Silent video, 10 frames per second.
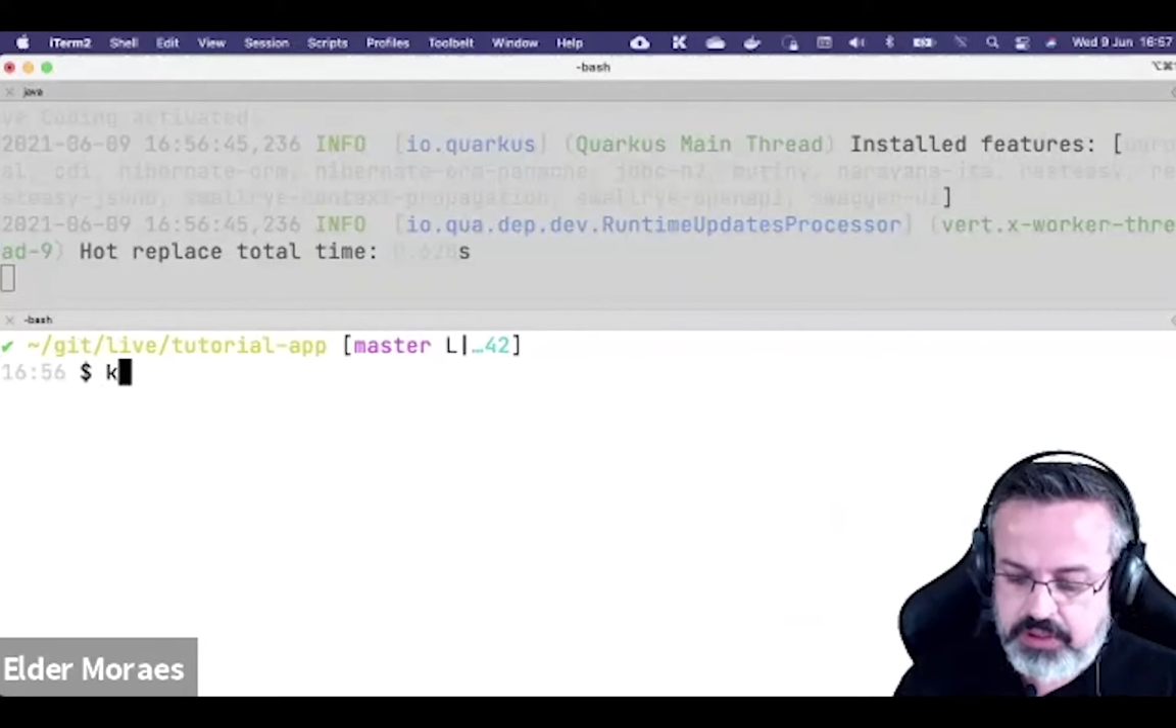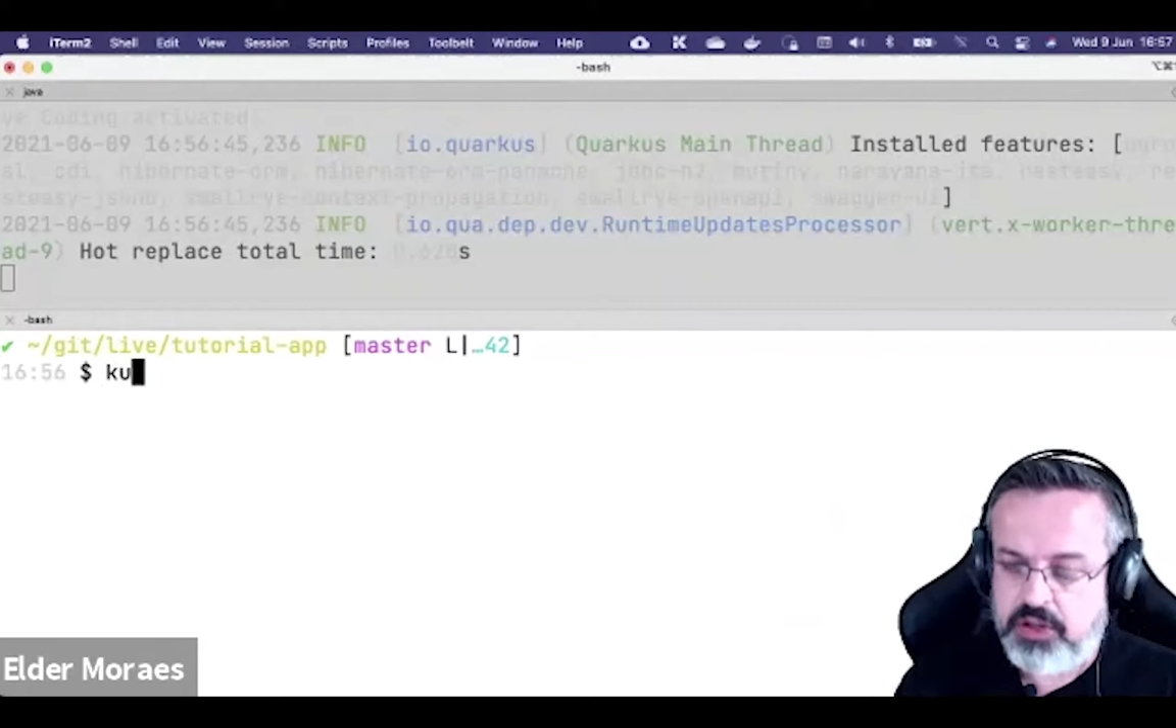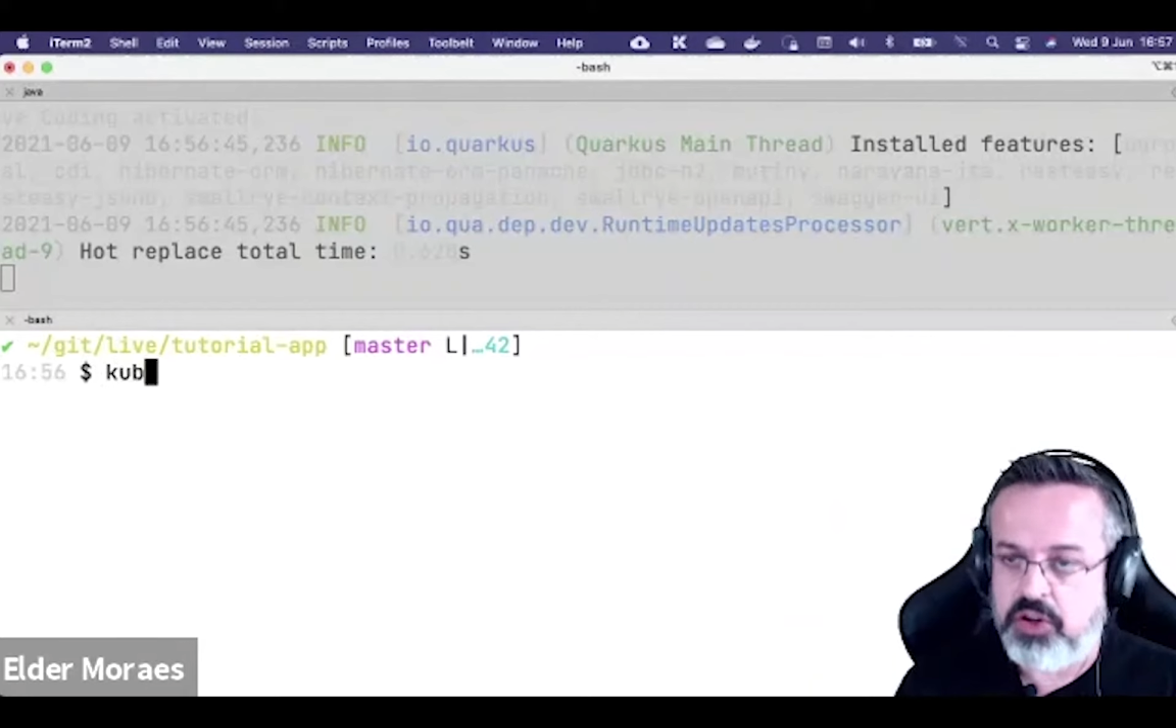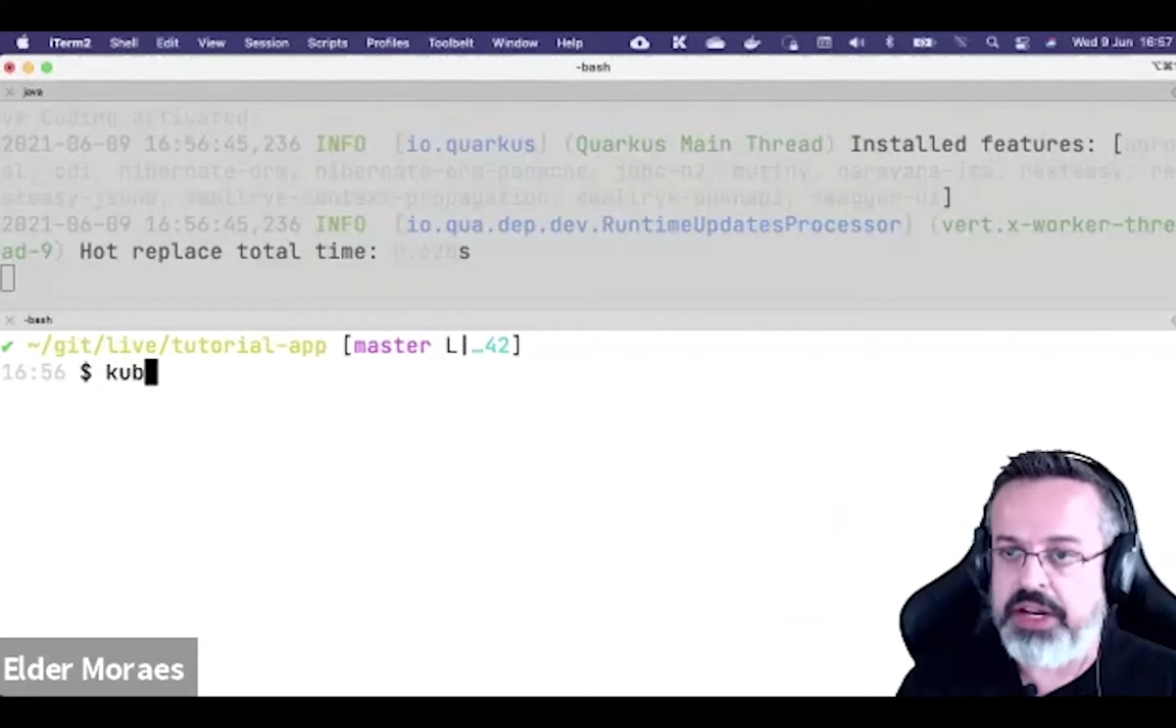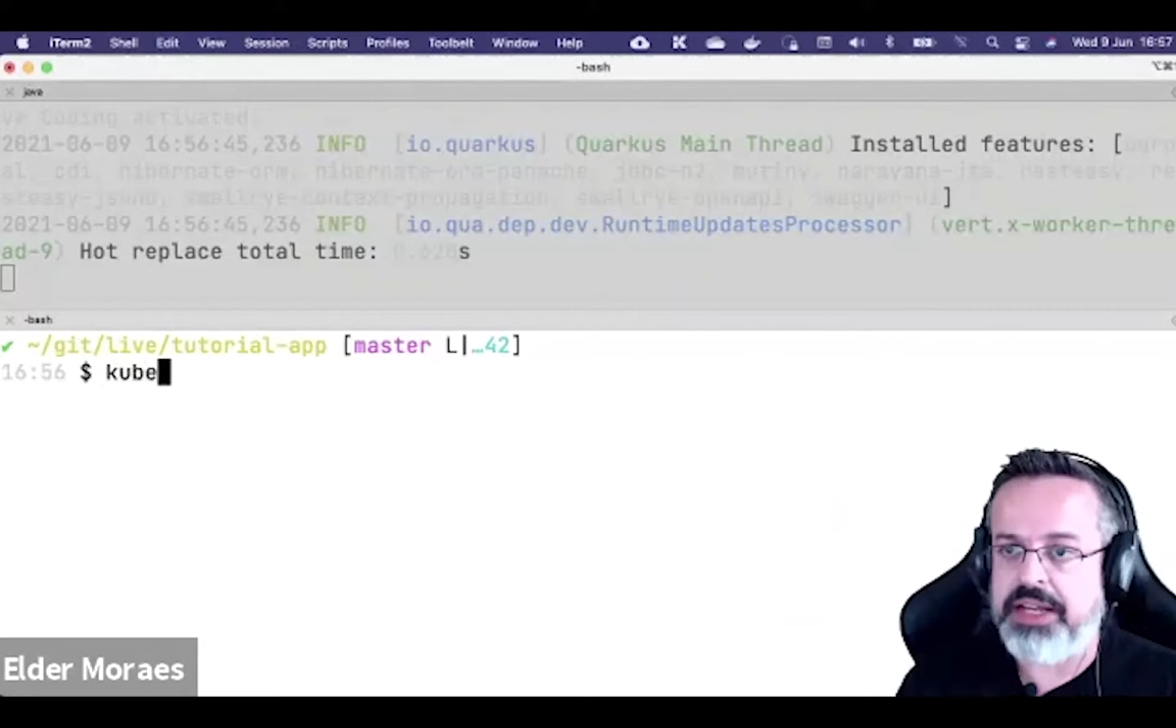
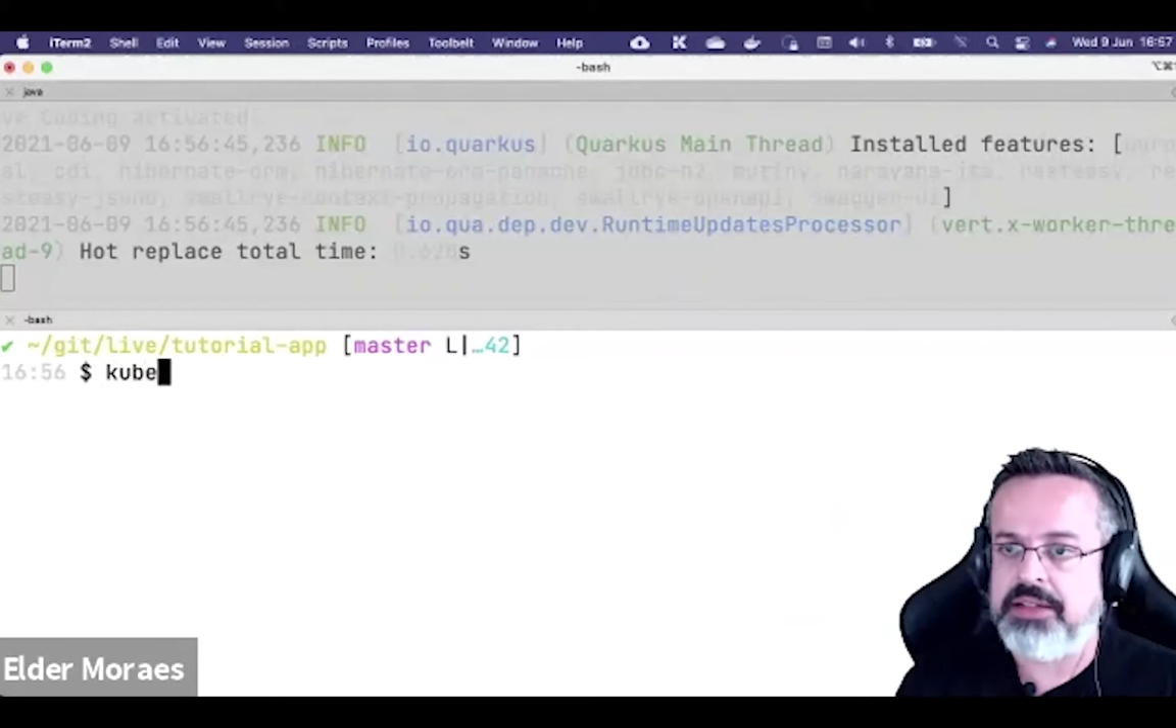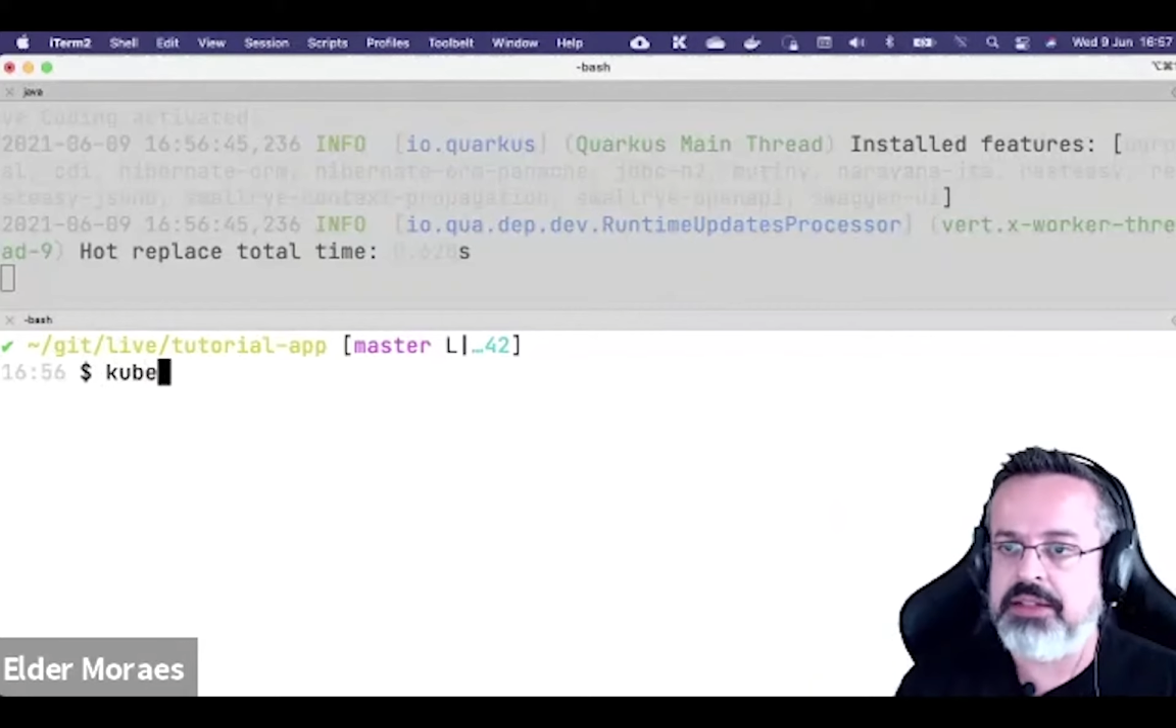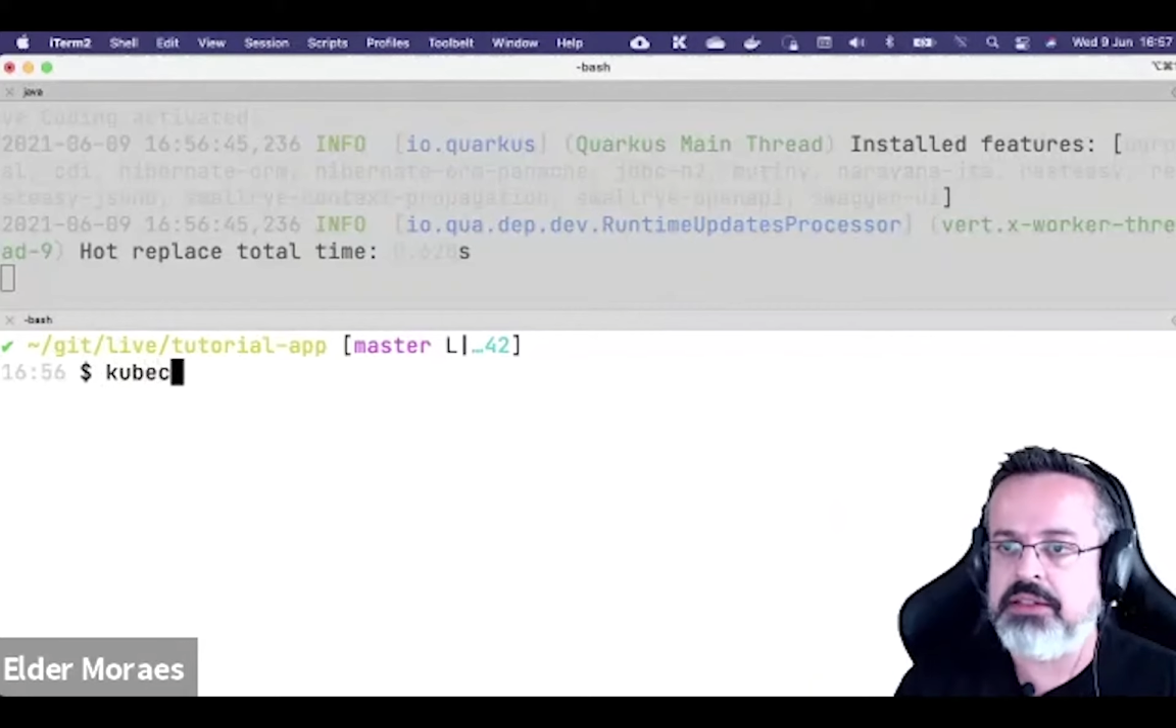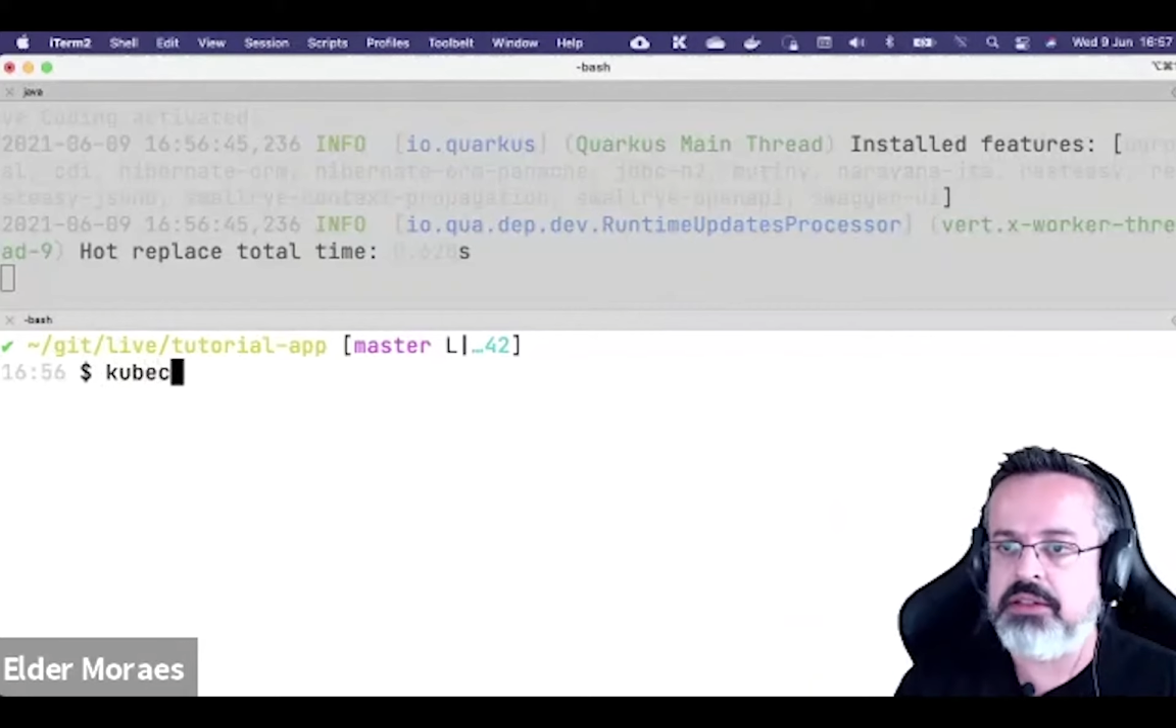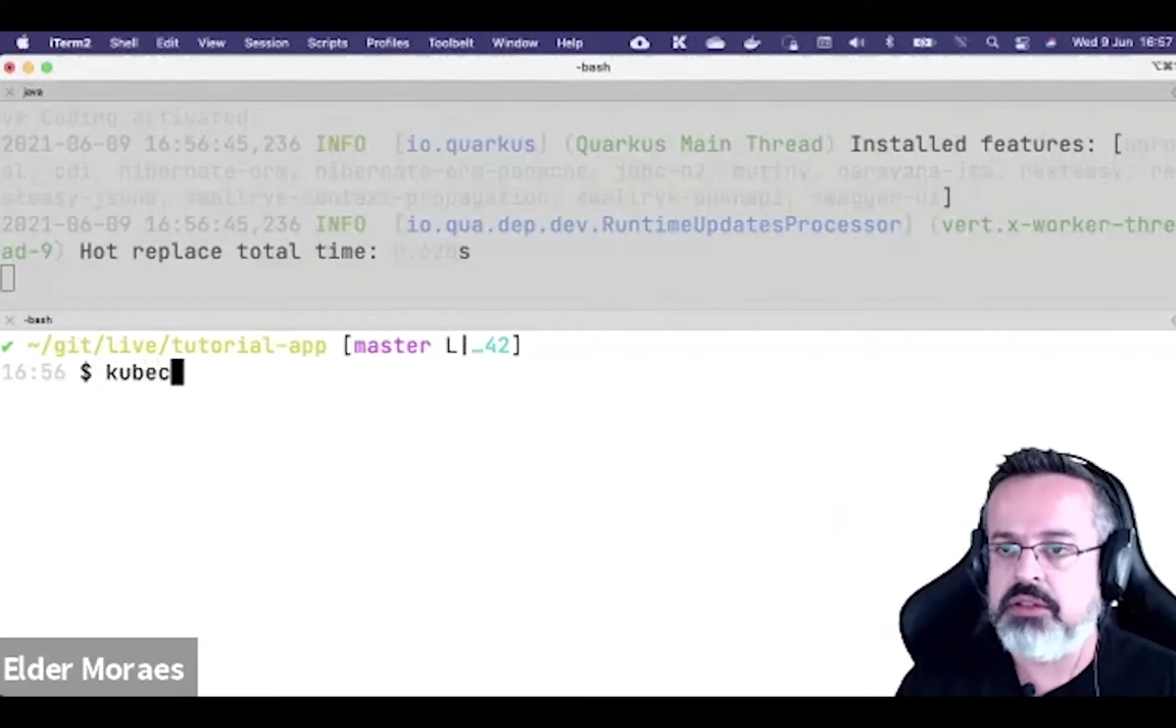
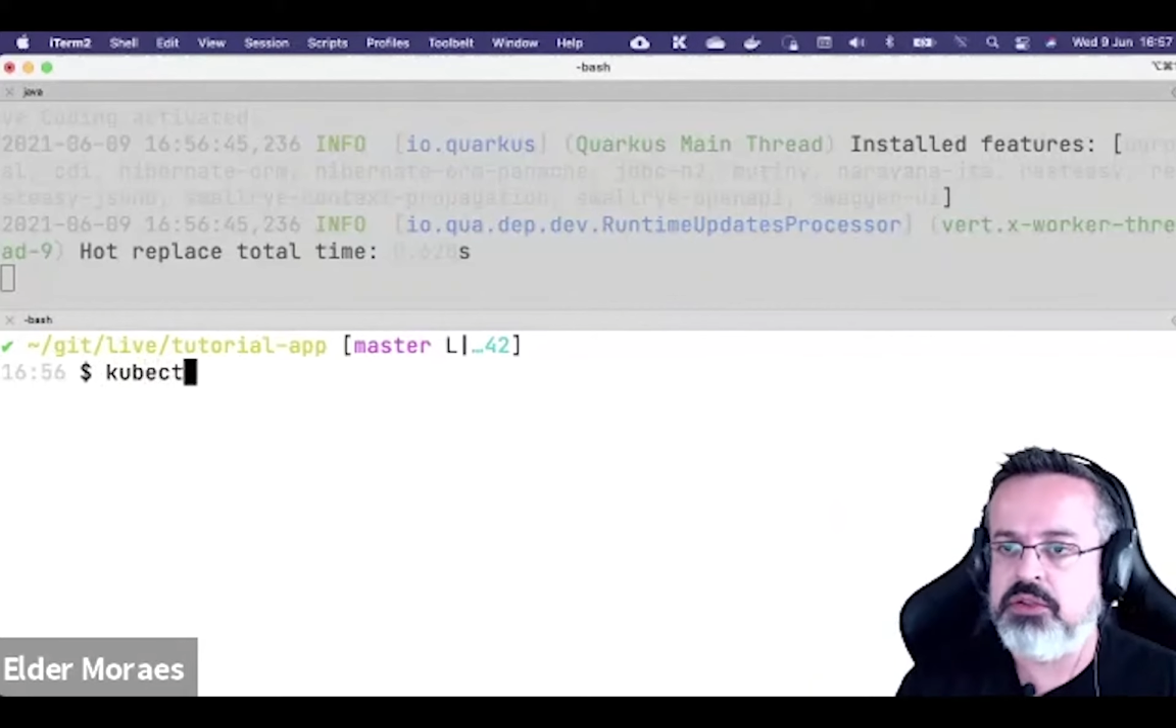connected